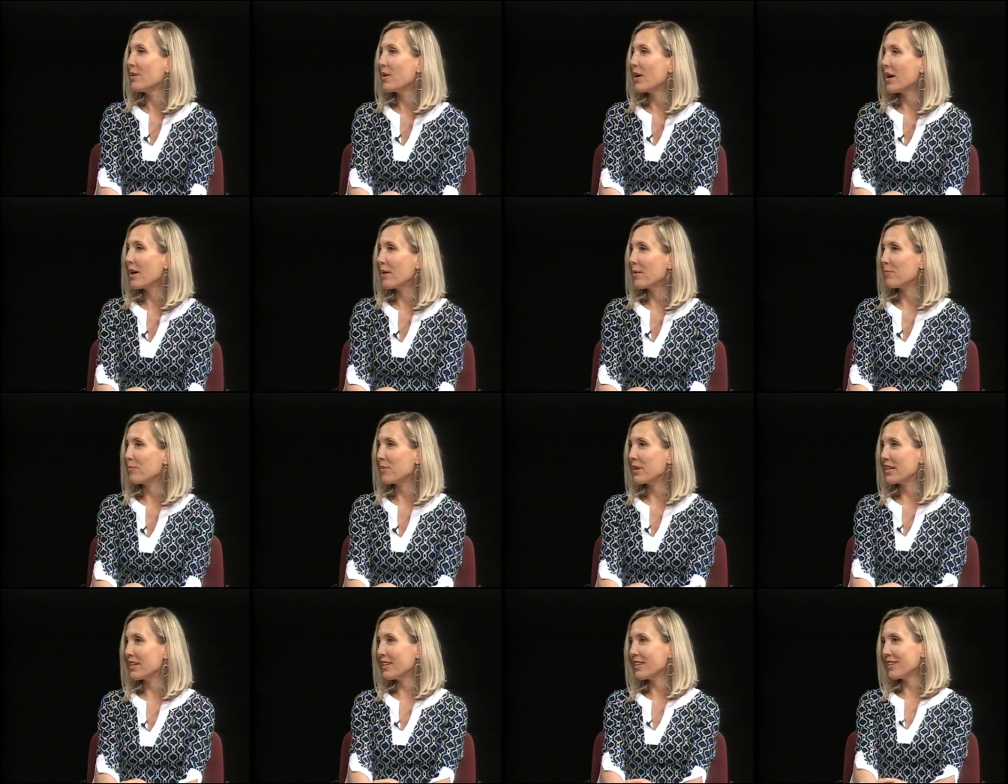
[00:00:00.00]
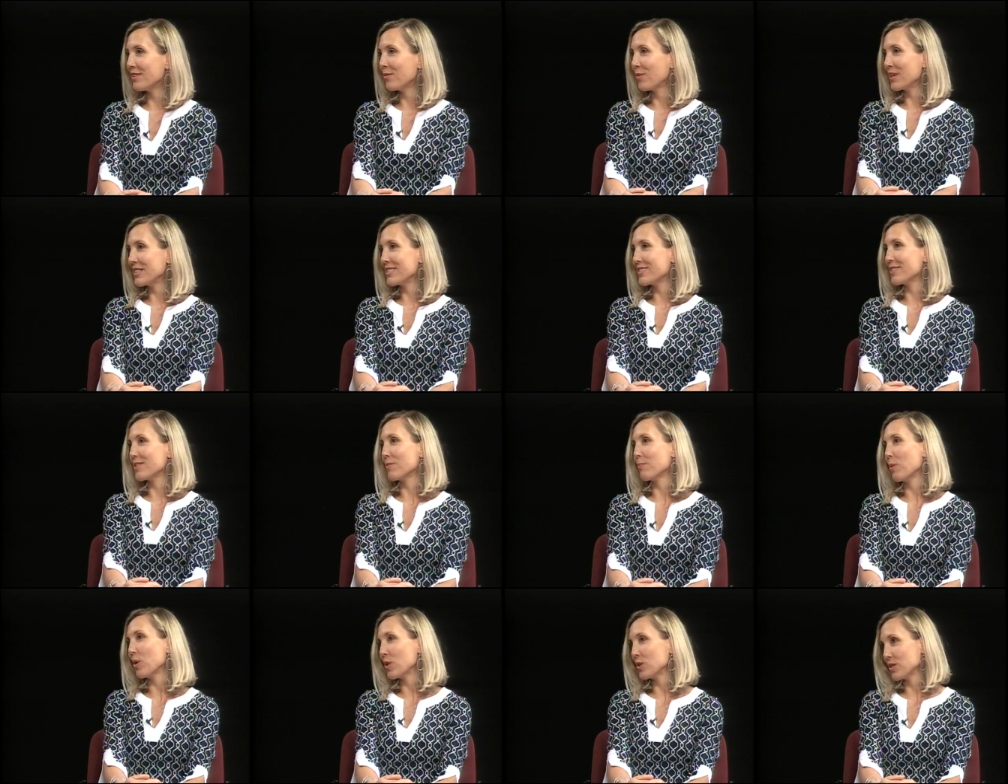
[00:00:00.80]
But it wasn't
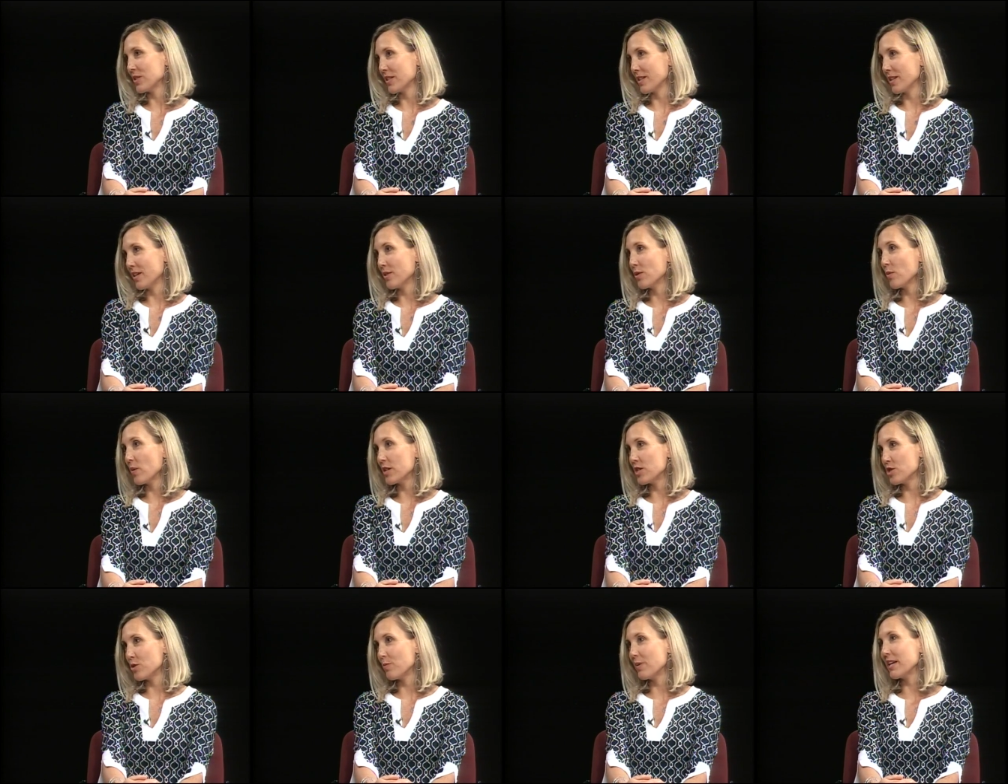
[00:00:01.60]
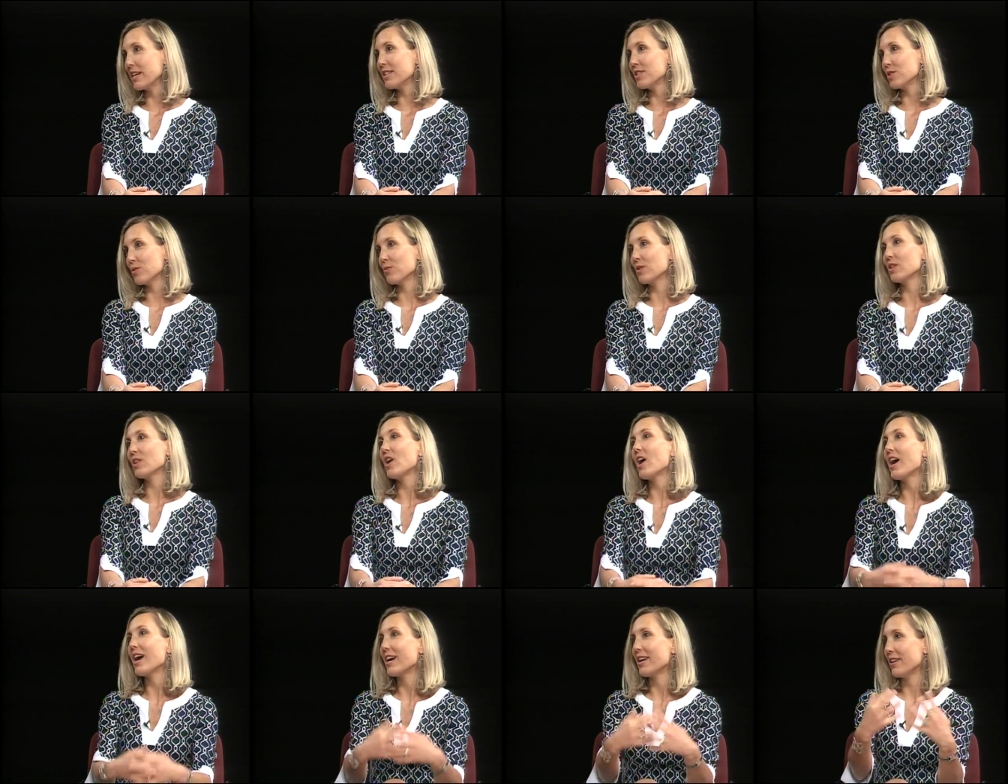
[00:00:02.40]
the person. Otherwise, you begin to
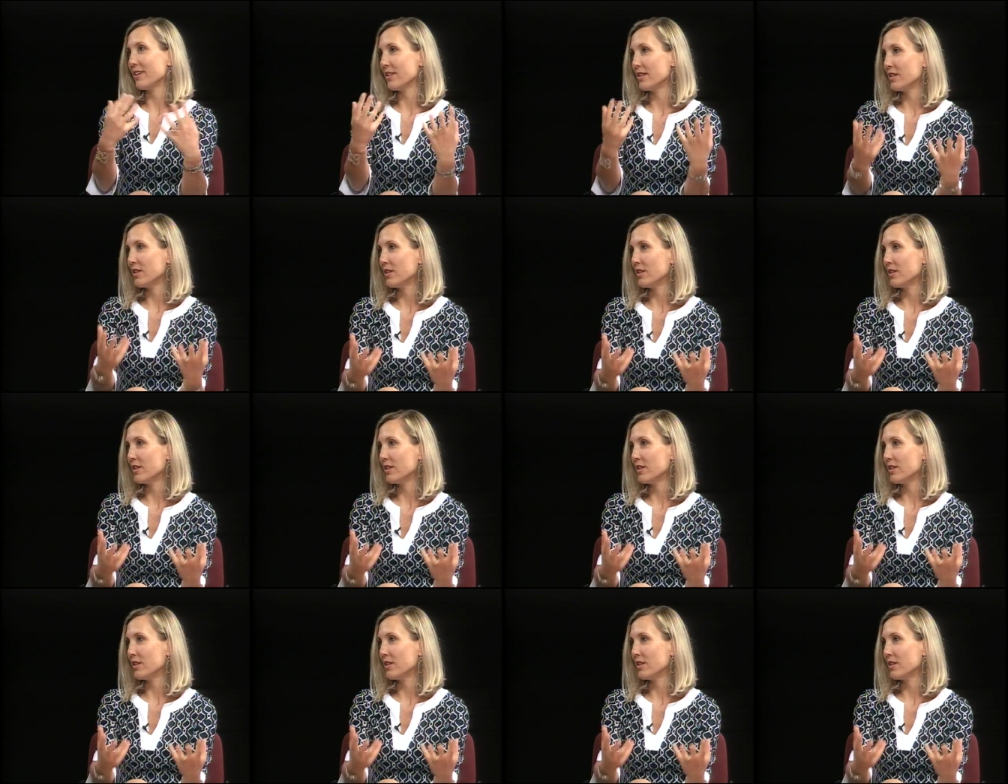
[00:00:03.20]
rely